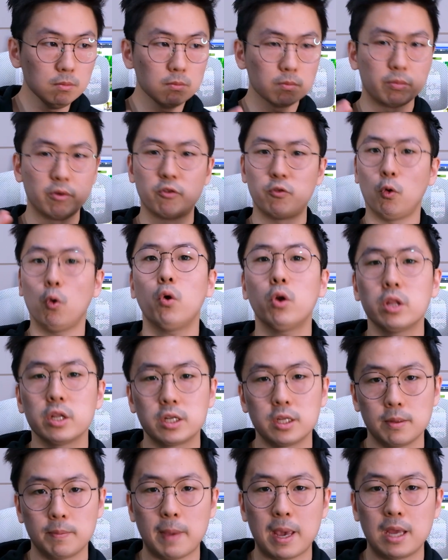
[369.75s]
before the
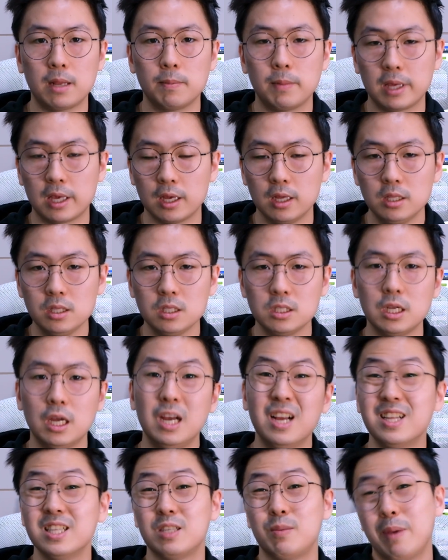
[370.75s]
debate begins
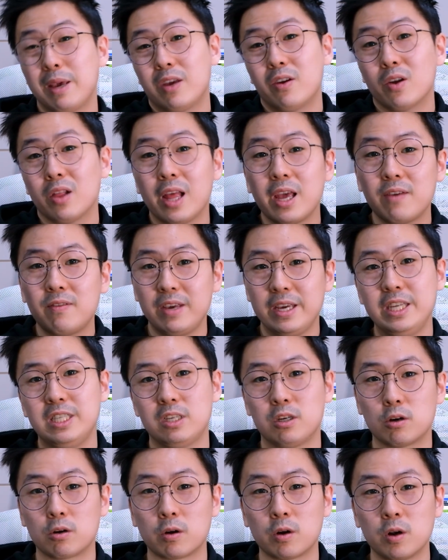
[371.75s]
to make your life
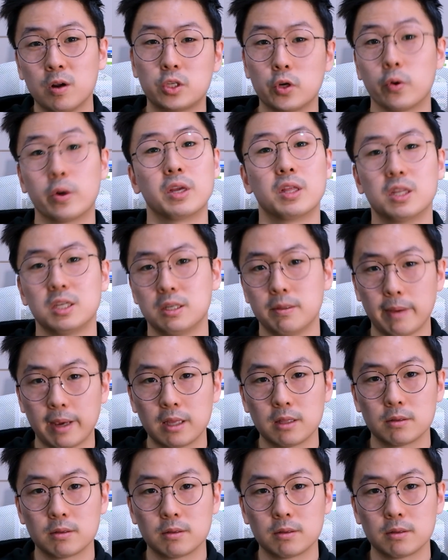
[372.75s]
easier during the debate.